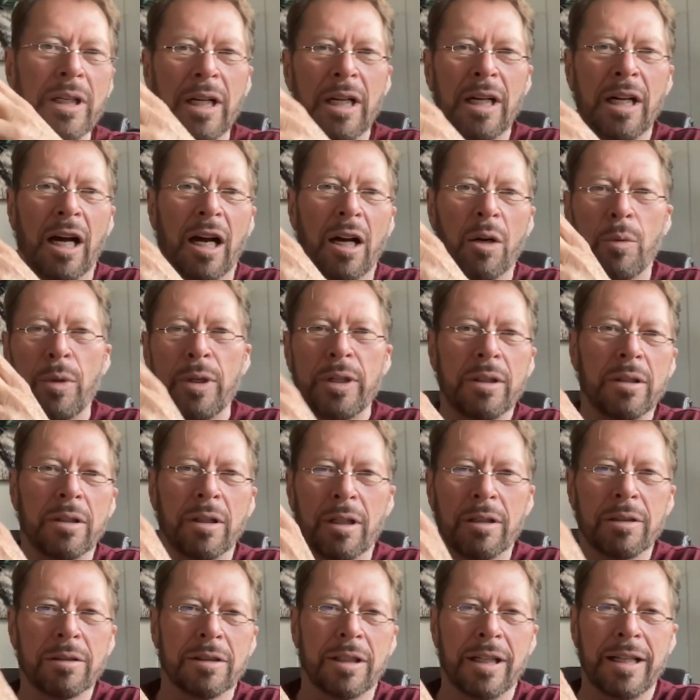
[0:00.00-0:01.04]
are we
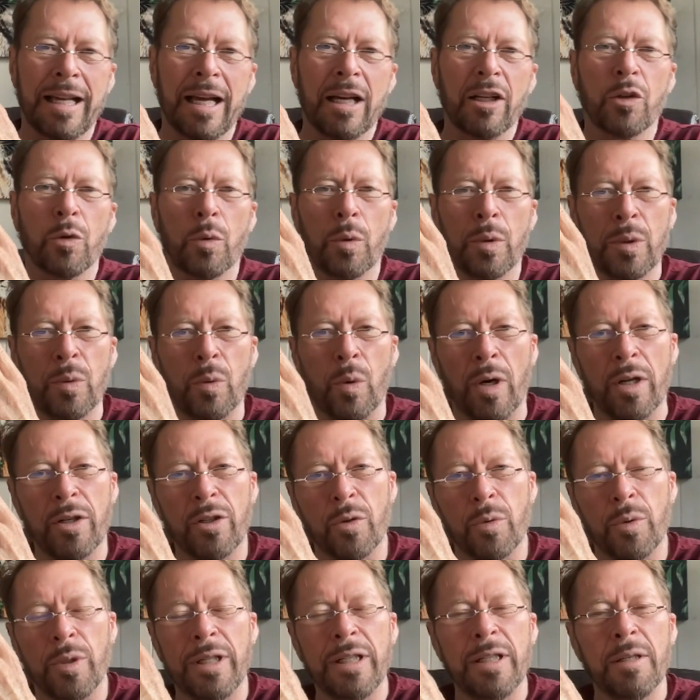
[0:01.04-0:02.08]
to get to where we want?
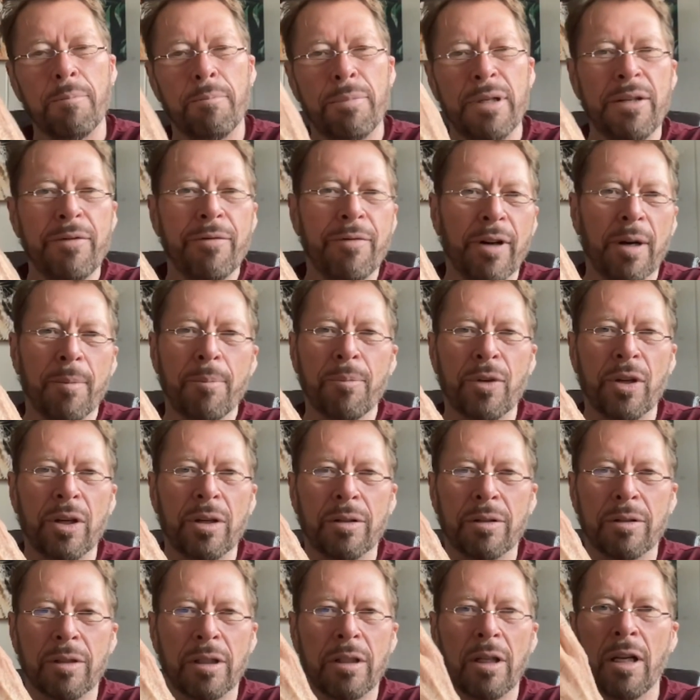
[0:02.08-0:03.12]
Do we need to beef up
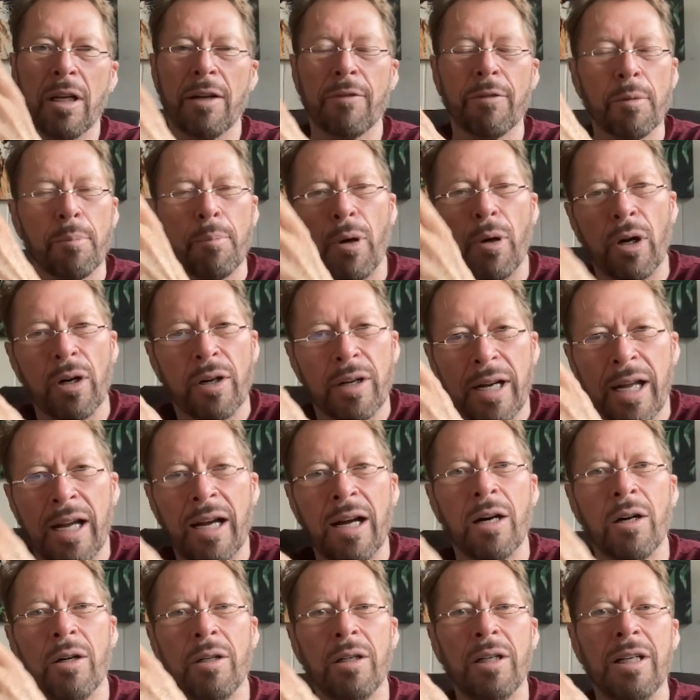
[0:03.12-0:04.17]
the deliver part
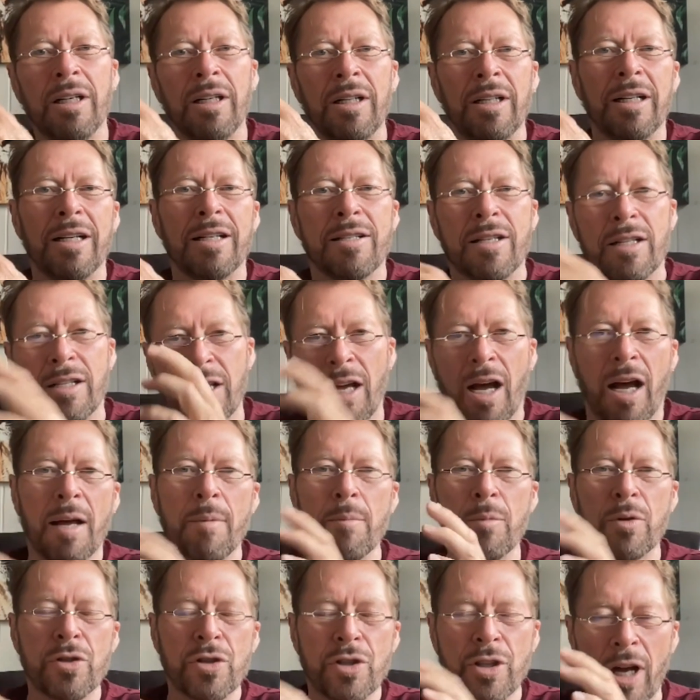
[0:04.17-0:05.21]
now? Is it time
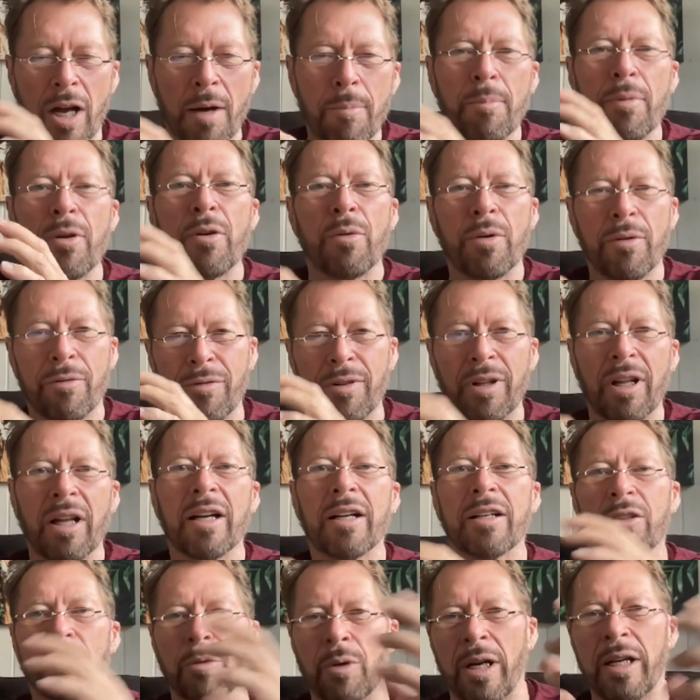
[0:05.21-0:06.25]
to stop and
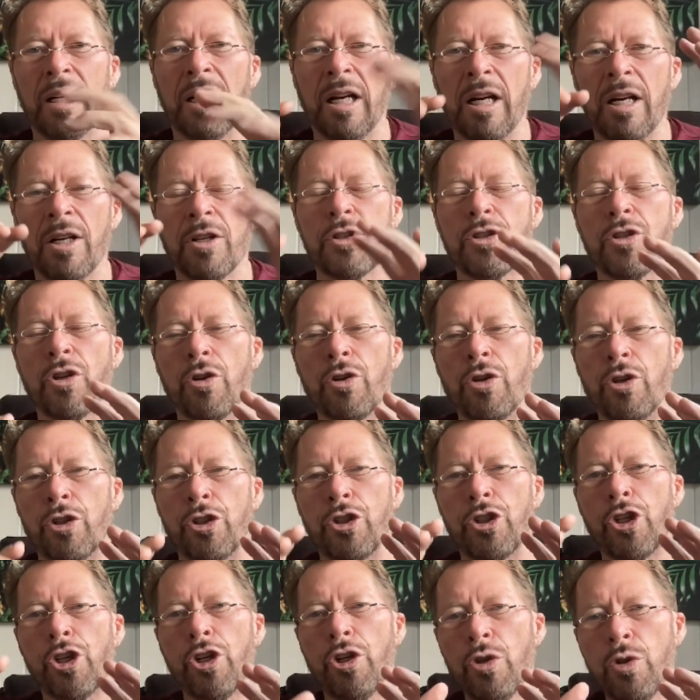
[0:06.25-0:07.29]
reflect, right? So you
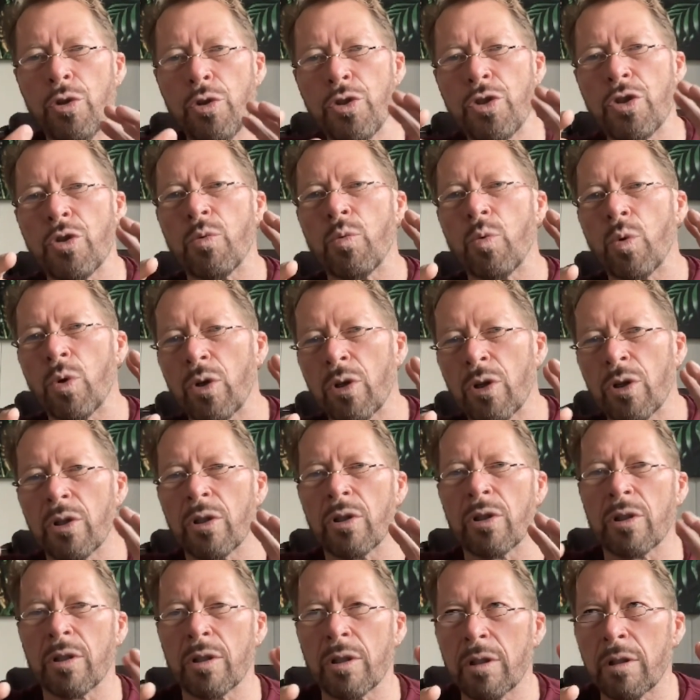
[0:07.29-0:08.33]
choose a
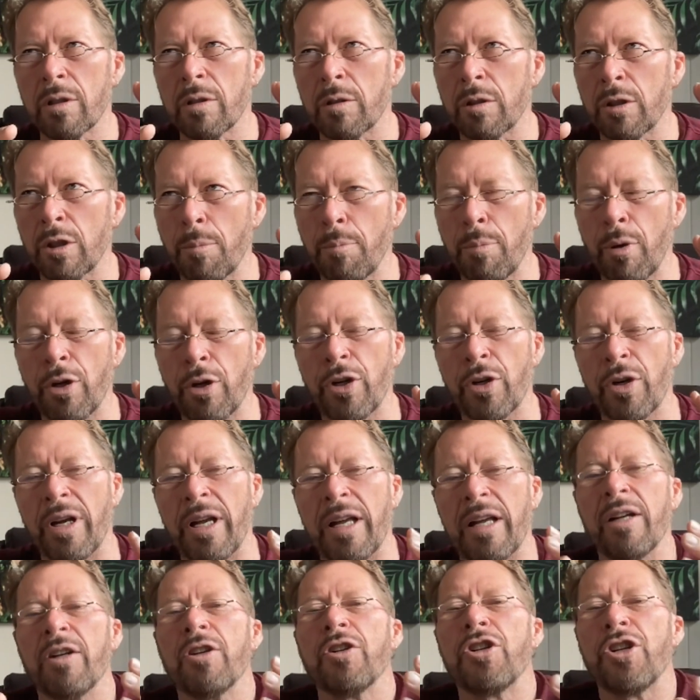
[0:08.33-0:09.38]
word to put your
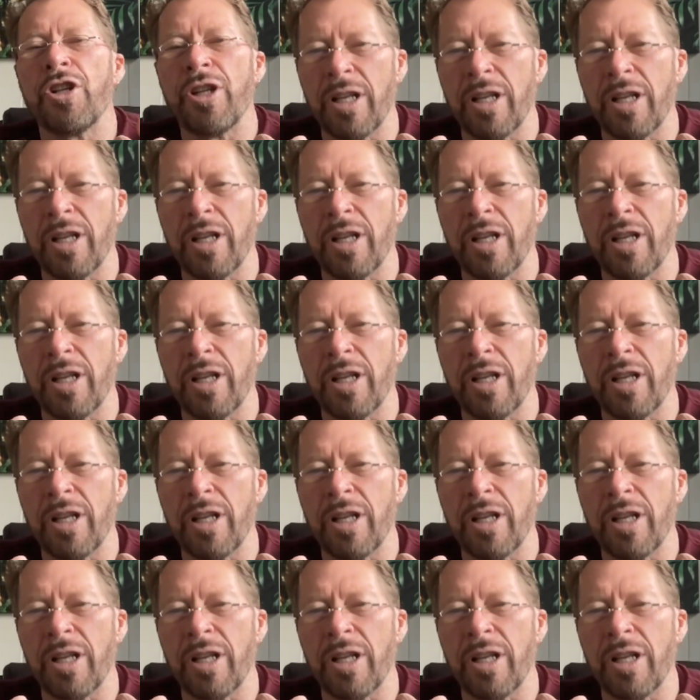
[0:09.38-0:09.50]
energy